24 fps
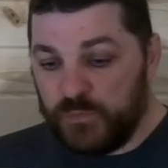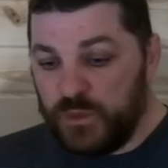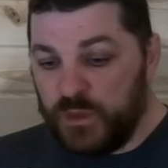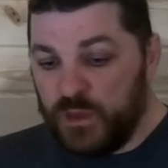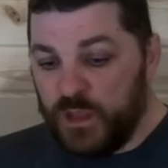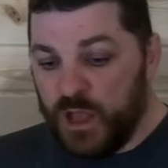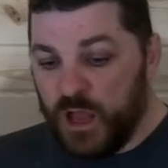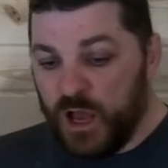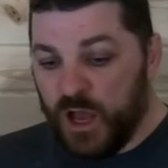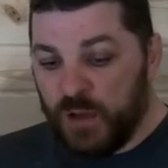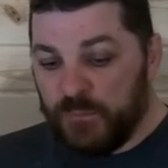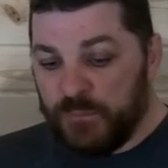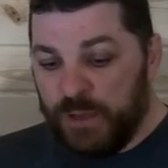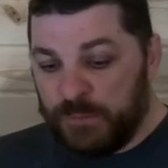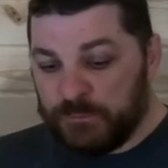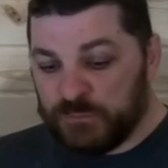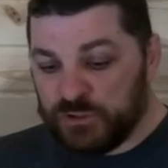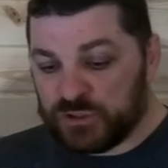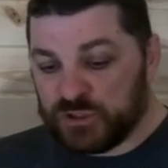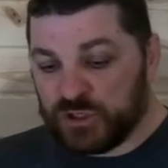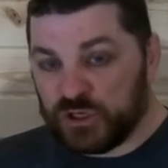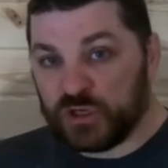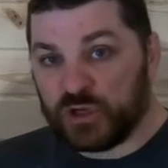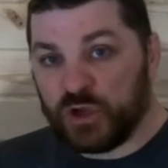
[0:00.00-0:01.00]
I'm
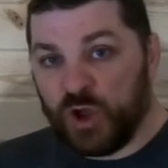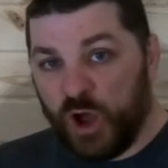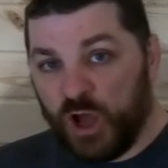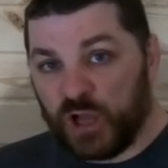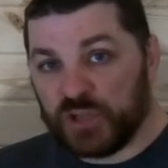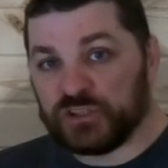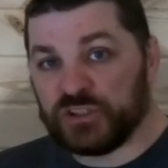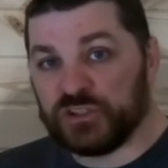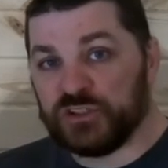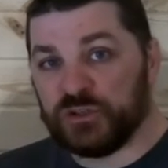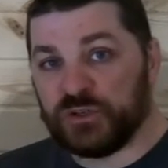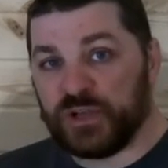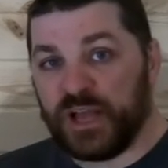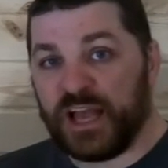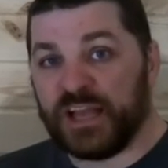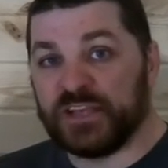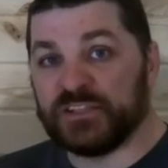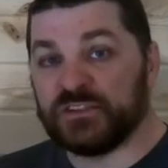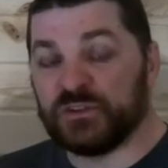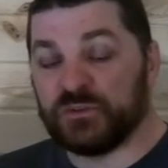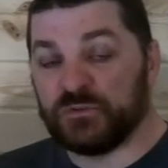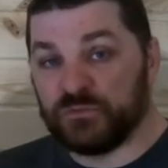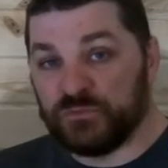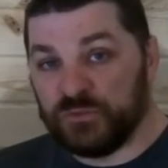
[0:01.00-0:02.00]
just going to caution you
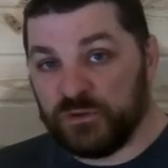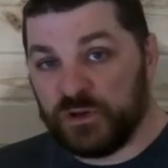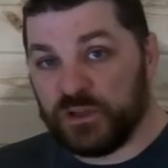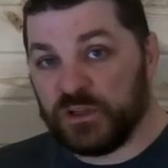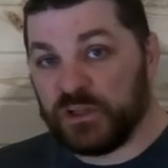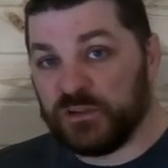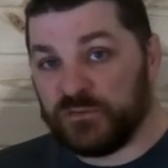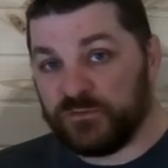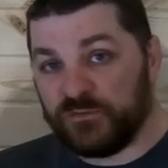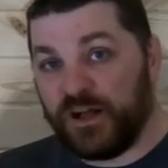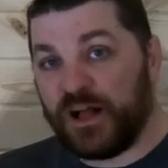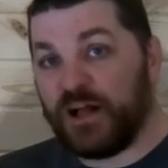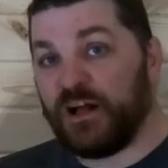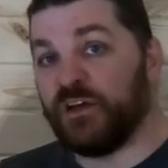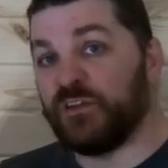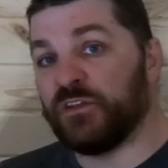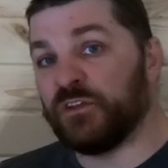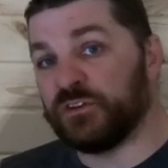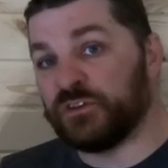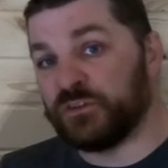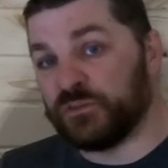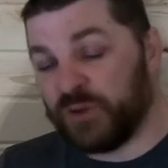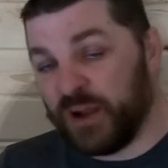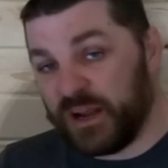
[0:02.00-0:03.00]
guys to really
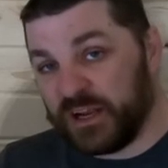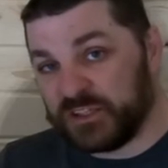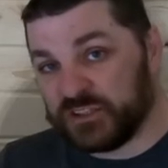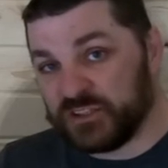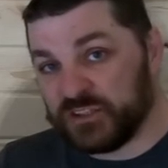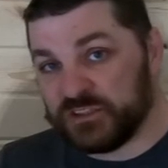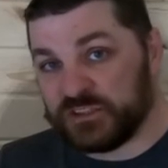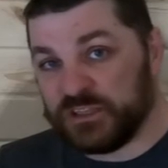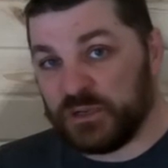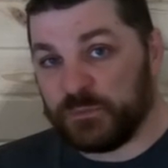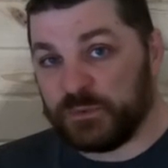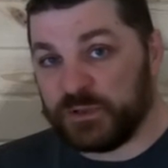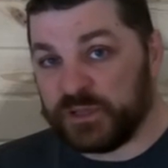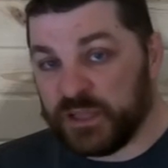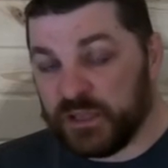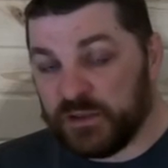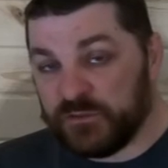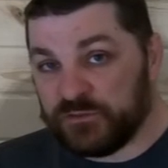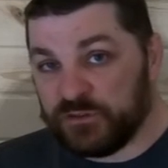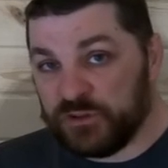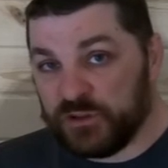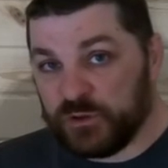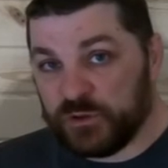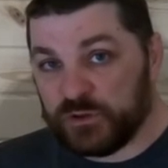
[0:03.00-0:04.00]
follow the directions that we
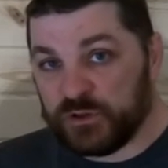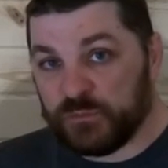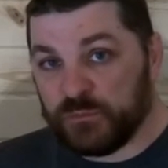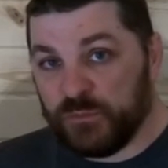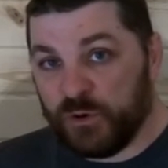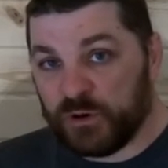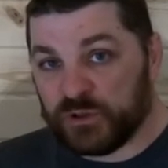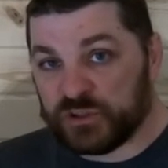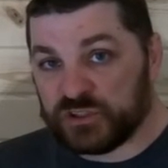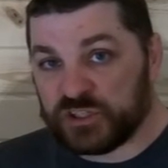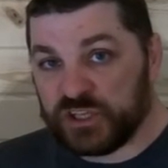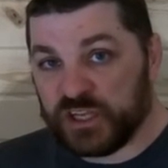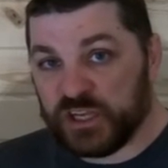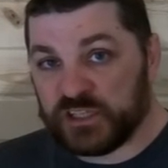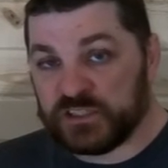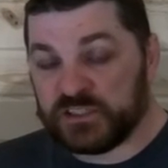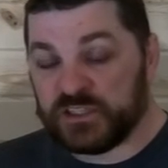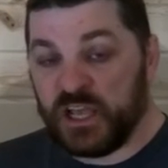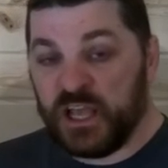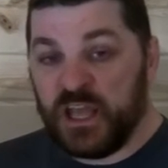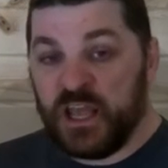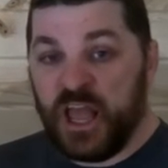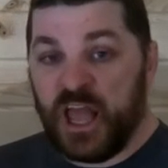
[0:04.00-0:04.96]
give to you in the March kits.